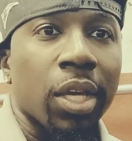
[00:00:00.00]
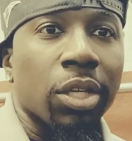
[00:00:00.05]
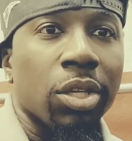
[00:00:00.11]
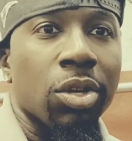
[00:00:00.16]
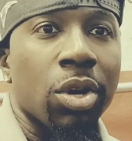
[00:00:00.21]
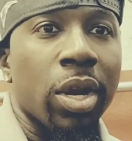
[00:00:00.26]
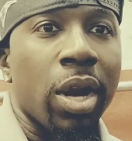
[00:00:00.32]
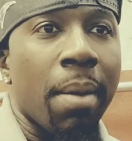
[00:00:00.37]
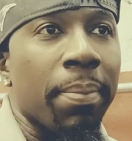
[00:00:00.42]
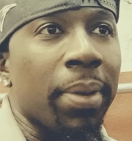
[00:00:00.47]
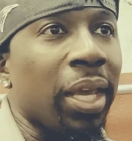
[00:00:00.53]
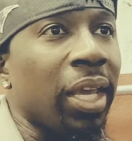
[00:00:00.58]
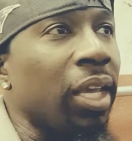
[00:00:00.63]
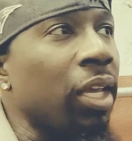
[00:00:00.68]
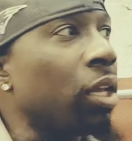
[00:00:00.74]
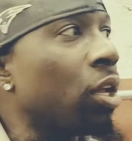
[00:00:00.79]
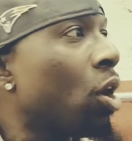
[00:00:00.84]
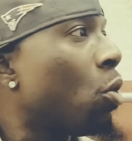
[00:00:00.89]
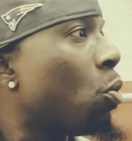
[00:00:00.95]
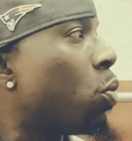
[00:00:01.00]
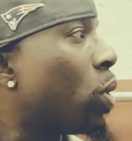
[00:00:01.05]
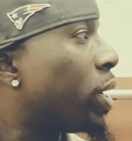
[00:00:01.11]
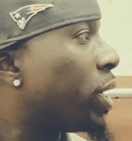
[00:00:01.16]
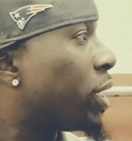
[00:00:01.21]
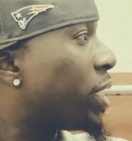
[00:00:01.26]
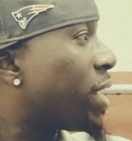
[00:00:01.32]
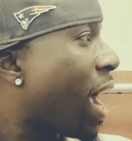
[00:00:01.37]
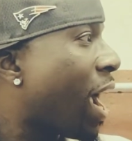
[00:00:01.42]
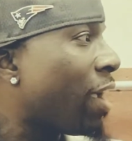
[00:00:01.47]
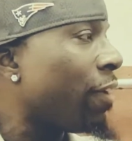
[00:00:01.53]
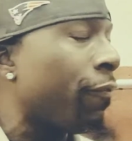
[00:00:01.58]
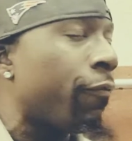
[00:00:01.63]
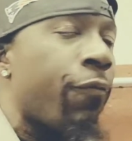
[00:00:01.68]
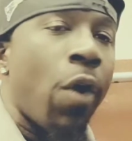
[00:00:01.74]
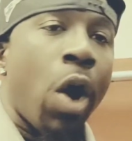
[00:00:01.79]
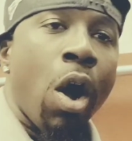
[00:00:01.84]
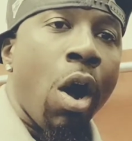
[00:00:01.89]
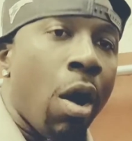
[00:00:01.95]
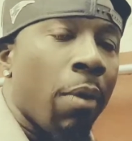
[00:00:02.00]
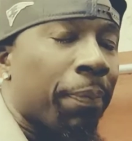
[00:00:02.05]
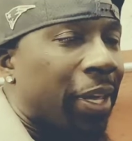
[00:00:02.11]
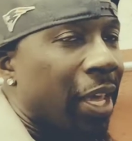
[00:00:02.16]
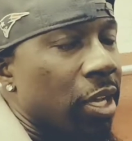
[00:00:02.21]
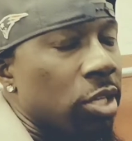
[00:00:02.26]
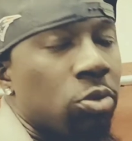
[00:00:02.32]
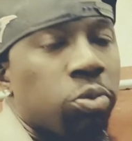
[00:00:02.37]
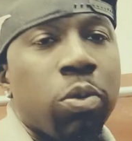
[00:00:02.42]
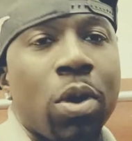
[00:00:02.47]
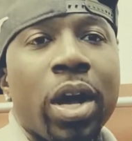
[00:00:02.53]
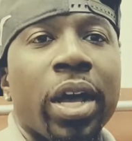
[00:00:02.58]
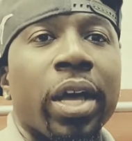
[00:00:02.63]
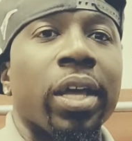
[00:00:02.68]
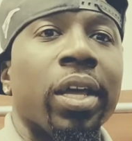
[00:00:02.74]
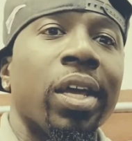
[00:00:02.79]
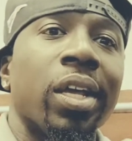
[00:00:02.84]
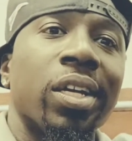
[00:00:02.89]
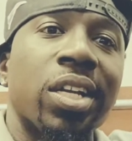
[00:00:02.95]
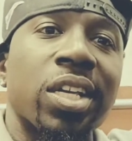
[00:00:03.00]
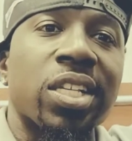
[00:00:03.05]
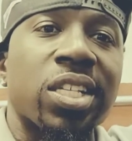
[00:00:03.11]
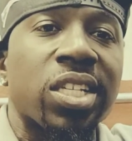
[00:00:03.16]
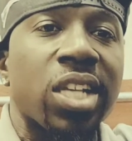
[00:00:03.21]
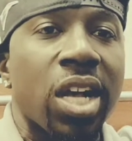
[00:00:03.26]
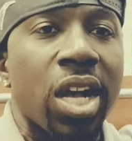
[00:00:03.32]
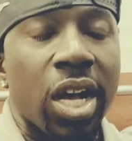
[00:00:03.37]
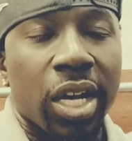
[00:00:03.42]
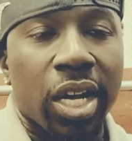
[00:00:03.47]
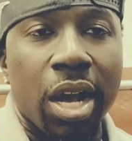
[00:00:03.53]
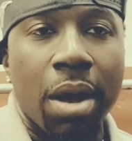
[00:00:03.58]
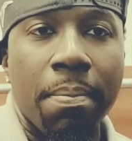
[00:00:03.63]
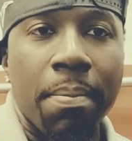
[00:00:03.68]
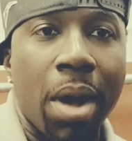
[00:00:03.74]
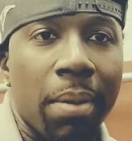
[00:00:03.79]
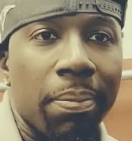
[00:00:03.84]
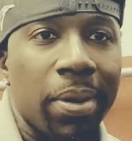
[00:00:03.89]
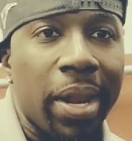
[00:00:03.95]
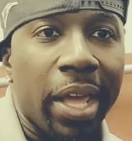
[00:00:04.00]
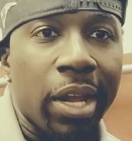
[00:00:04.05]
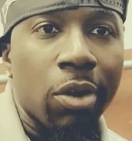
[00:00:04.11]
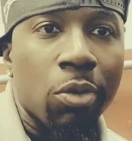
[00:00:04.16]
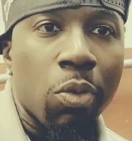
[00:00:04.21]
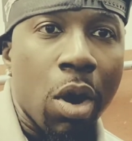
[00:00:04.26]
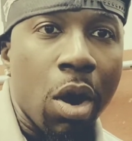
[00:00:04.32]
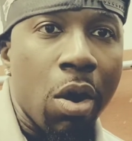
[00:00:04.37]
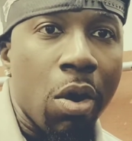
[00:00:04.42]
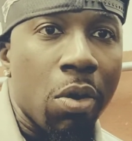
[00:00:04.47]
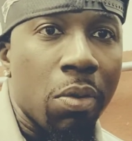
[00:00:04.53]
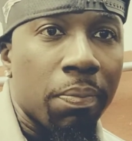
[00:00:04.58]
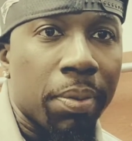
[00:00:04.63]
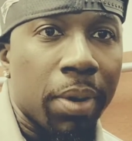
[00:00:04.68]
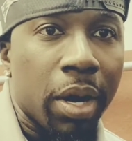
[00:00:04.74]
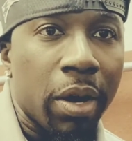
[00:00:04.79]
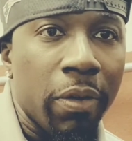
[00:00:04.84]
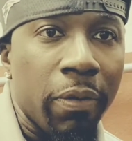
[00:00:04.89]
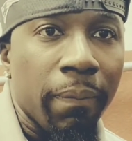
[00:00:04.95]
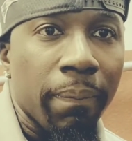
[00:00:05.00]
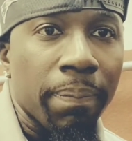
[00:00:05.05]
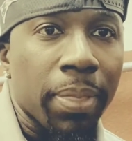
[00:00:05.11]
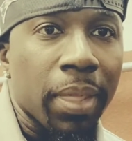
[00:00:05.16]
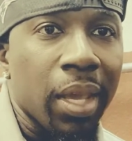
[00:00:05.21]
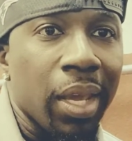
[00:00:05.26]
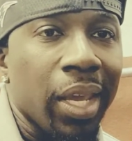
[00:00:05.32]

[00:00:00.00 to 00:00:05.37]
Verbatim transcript: You know what I mean? When the night fall, guess what? The sun come up later on, bro.